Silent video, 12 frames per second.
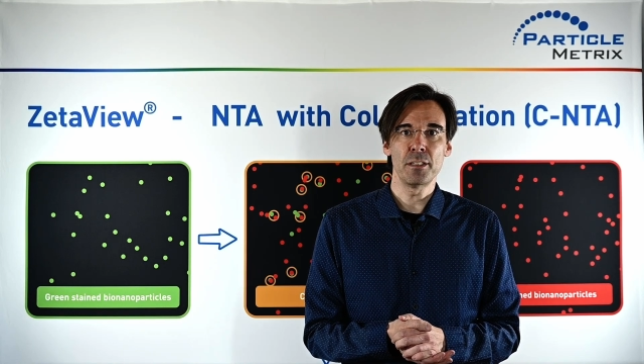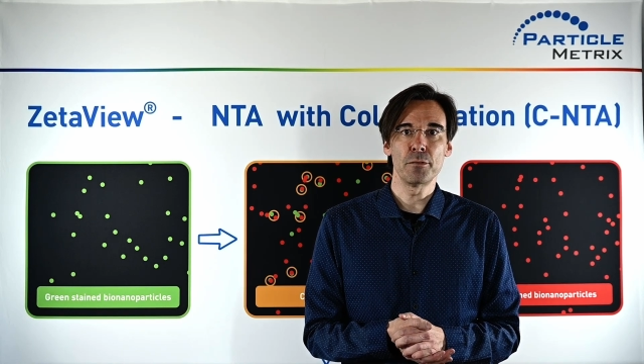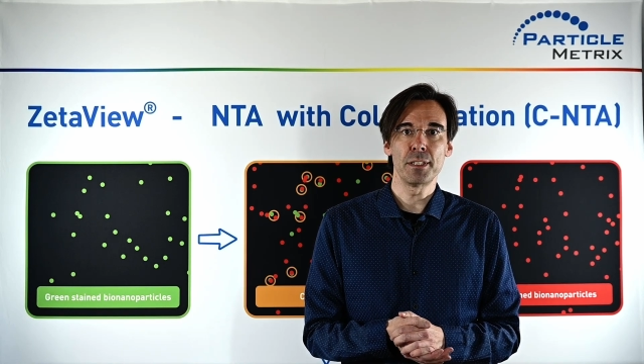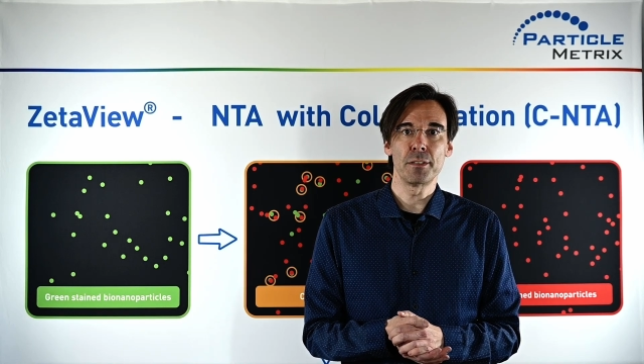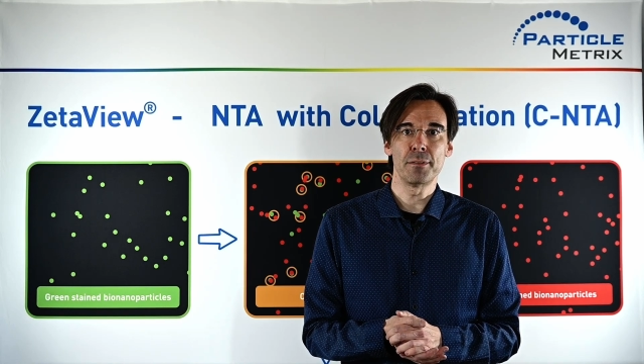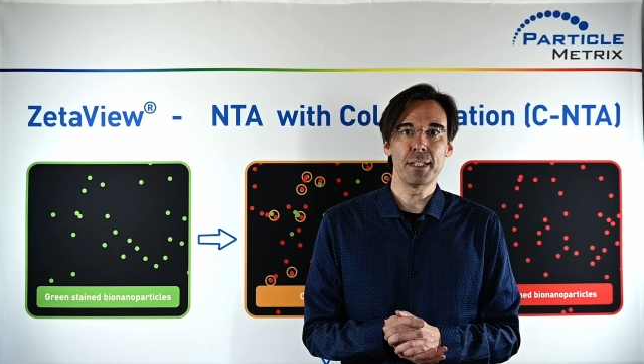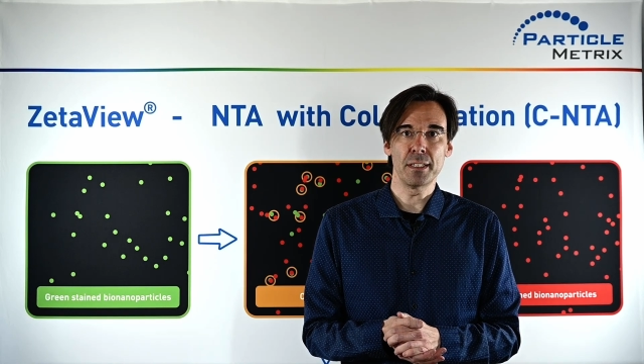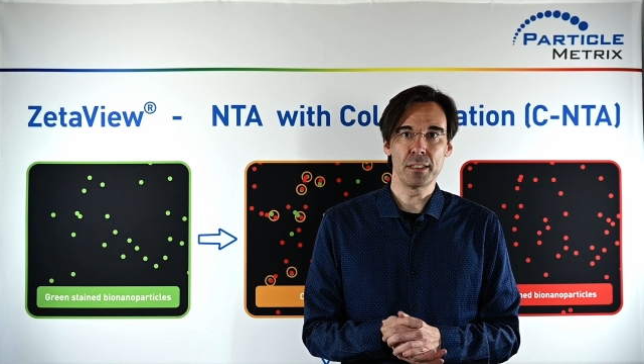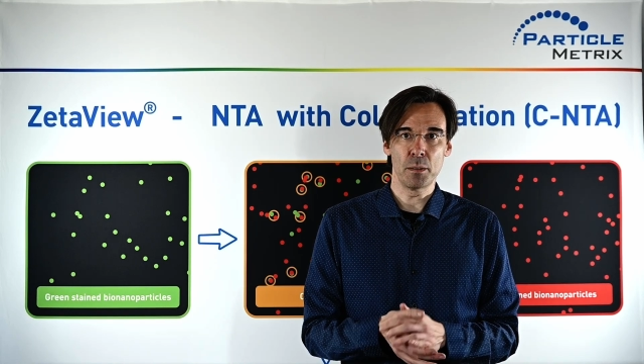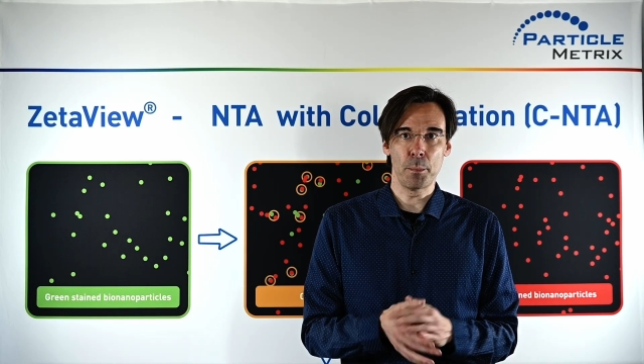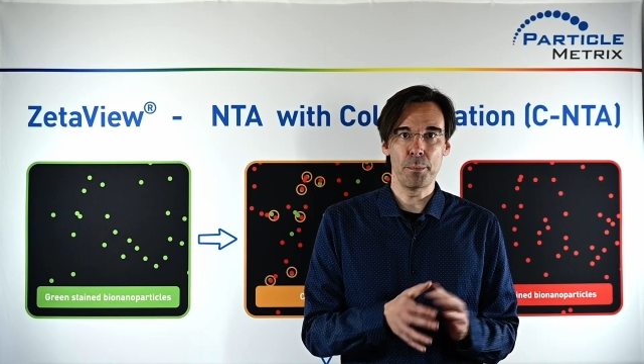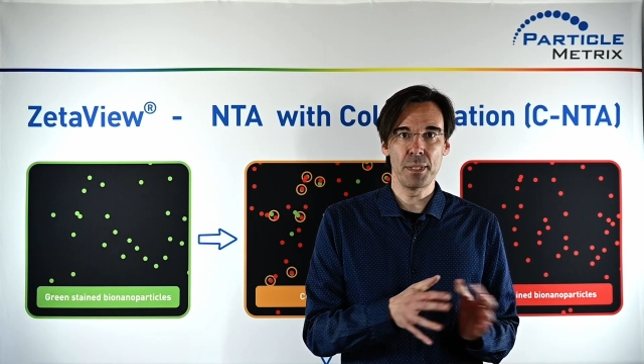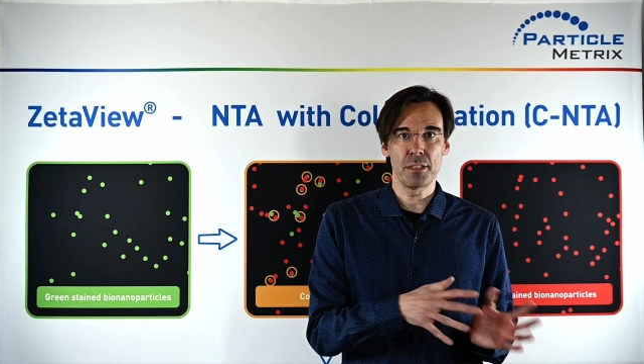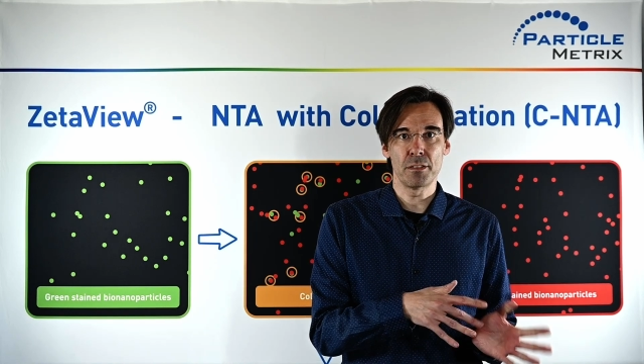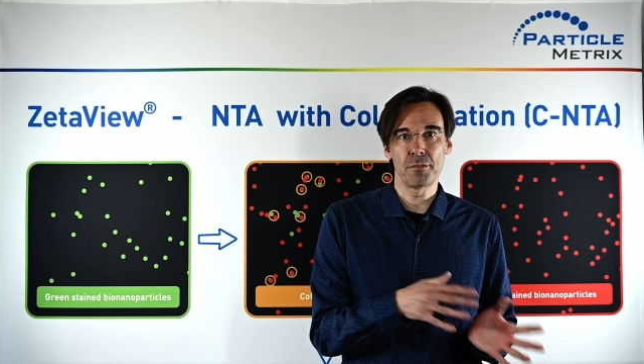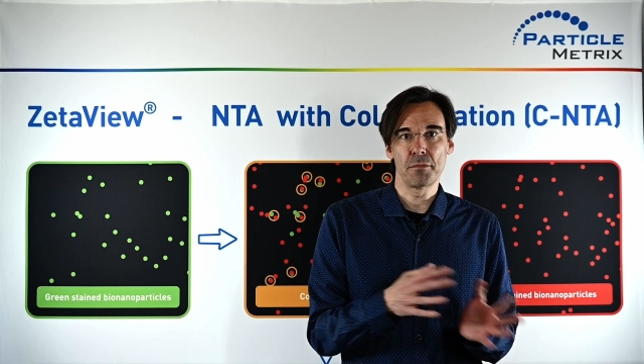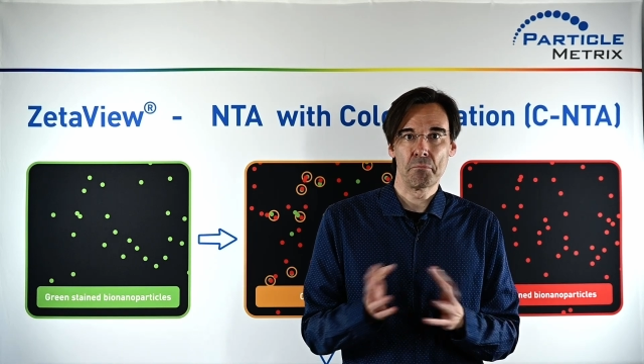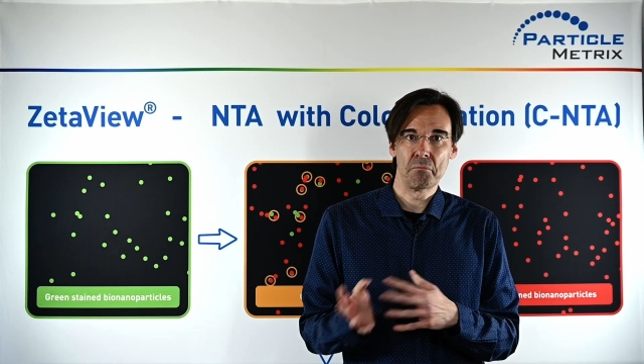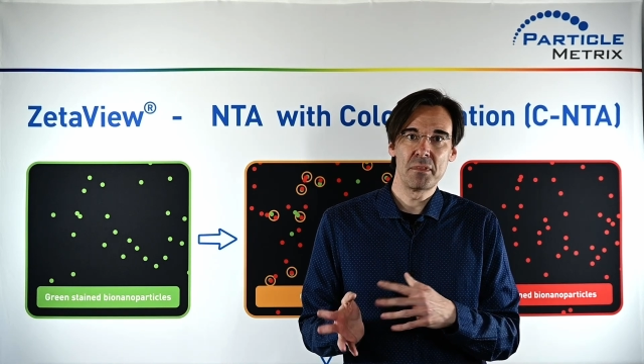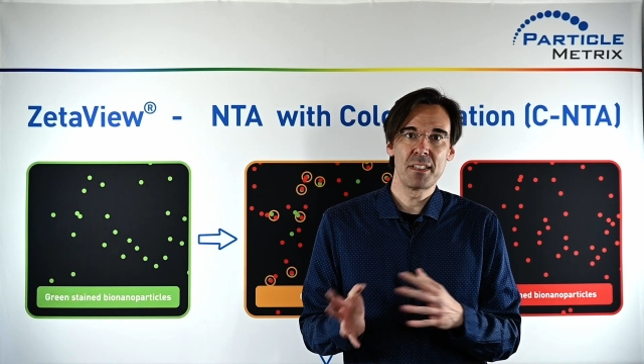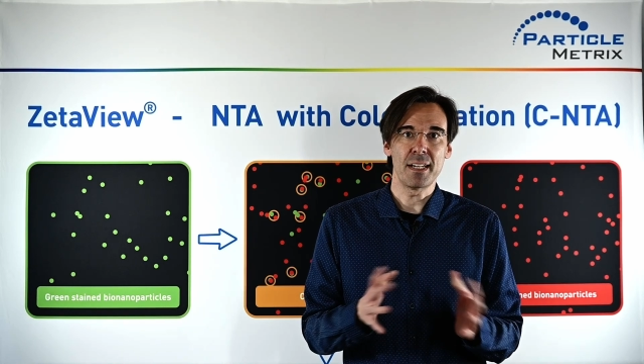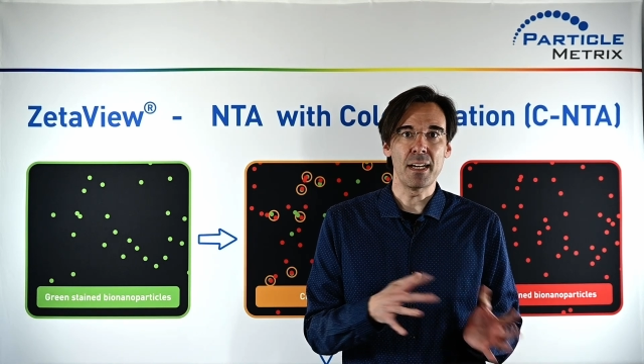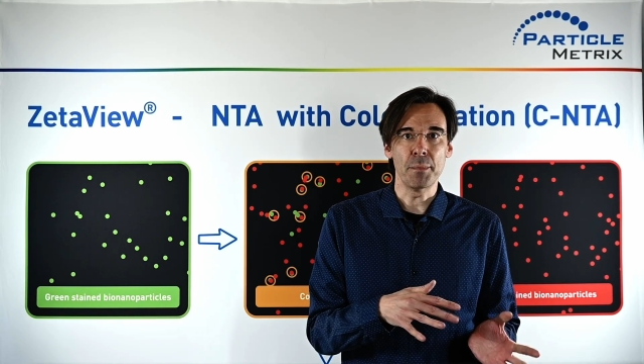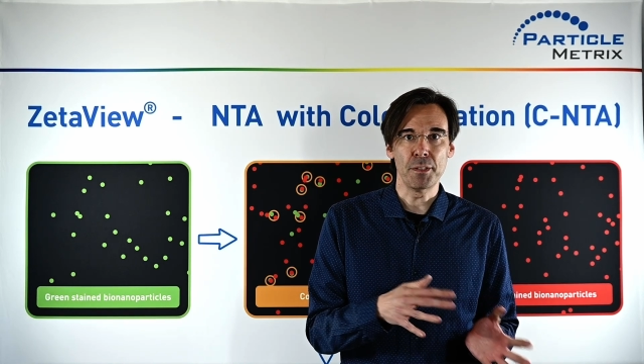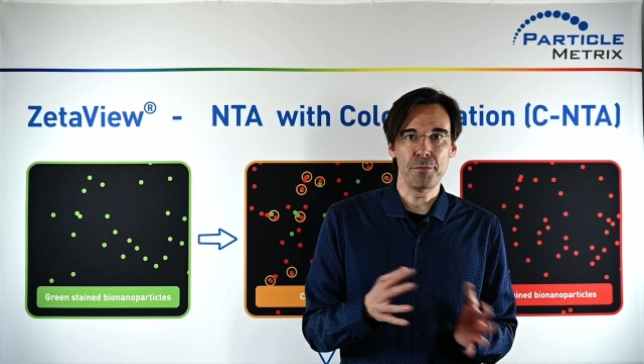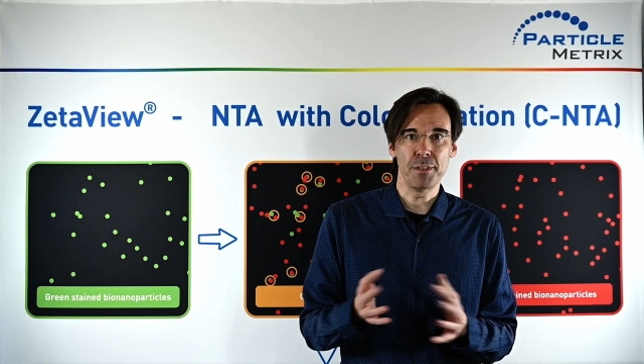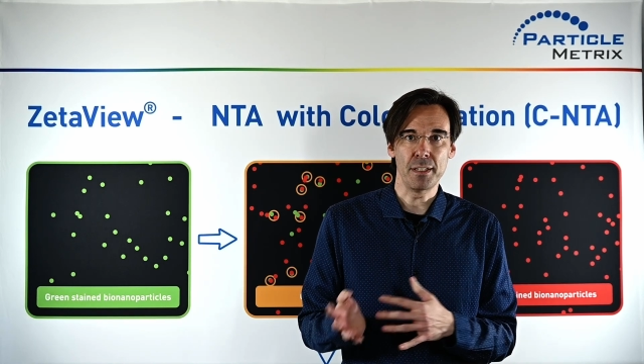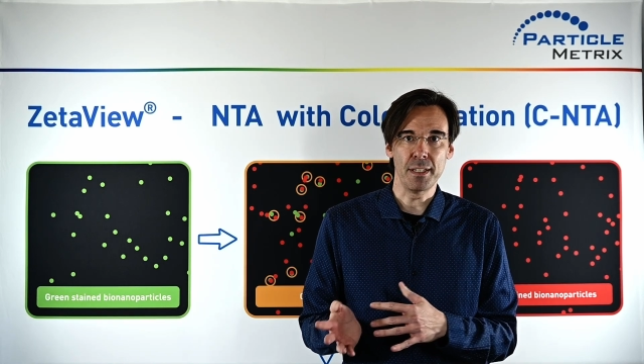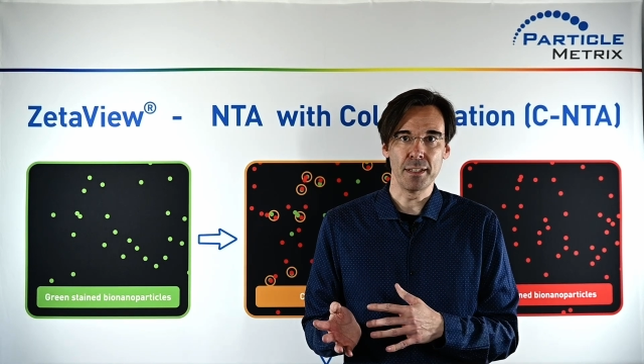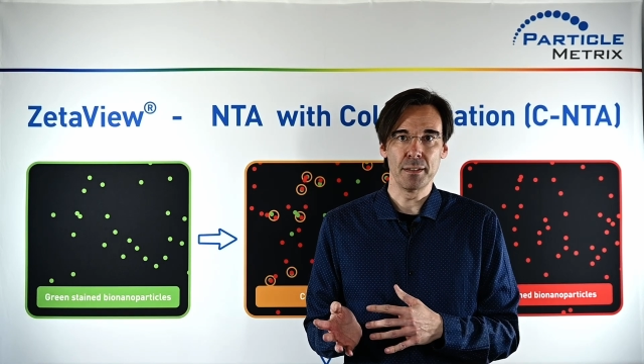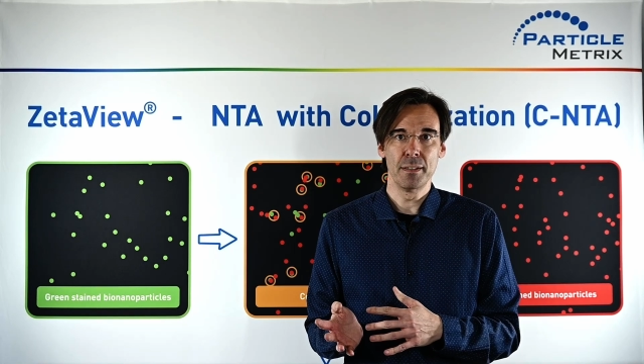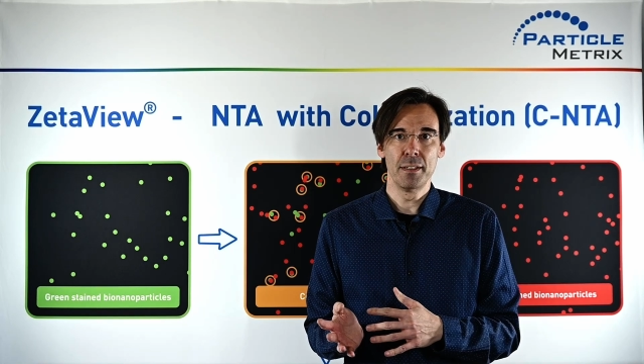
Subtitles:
require a bit of time and fiddling,